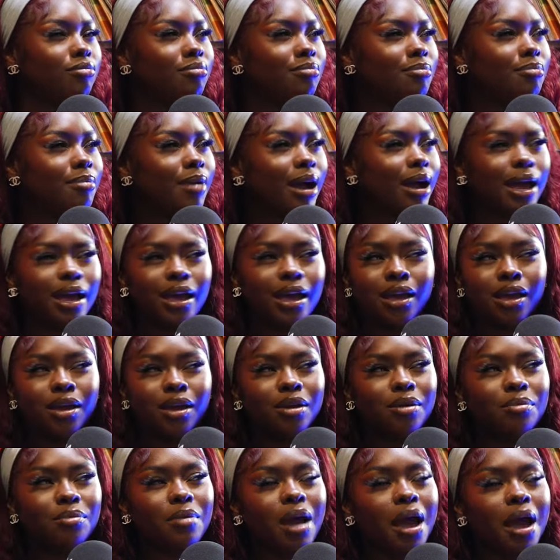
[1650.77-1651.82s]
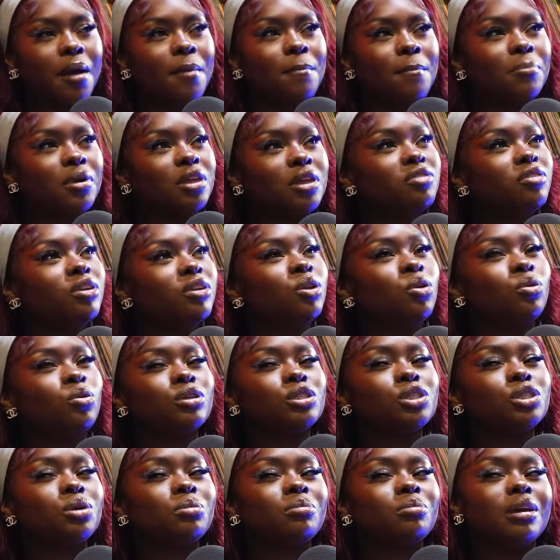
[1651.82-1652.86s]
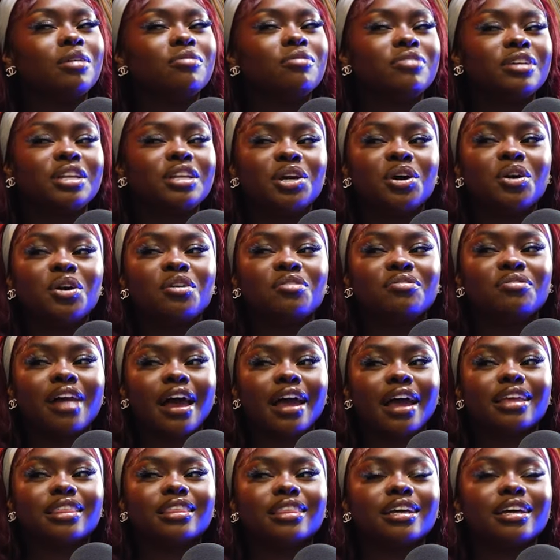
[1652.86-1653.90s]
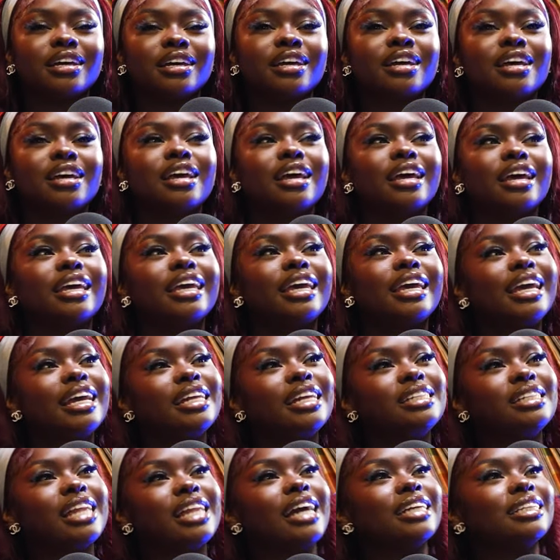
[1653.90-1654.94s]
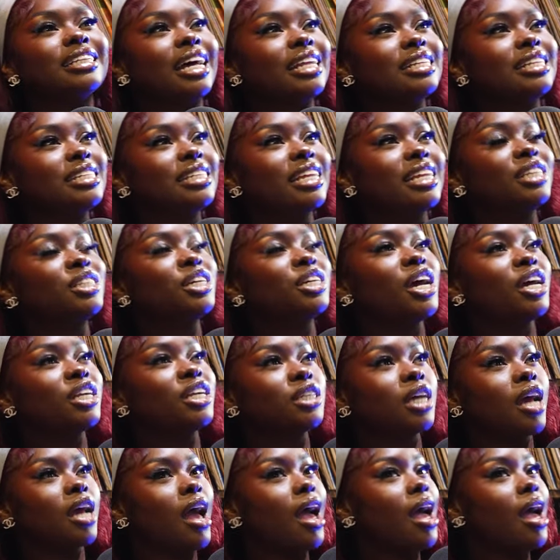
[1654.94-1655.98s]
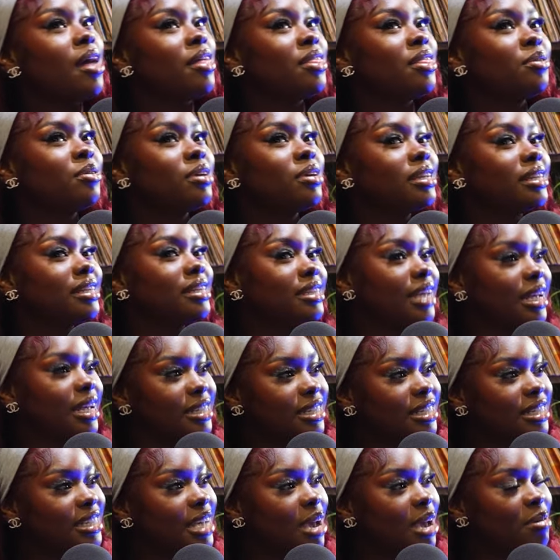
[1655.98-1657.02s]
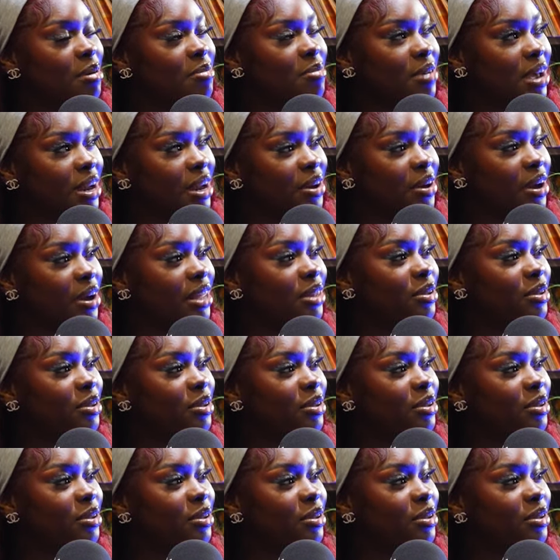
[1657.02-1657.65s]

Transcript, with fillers: My um, brother-in-law was showing me a video of like the... kids like dancing at church, and they were dancing to Ama Piano,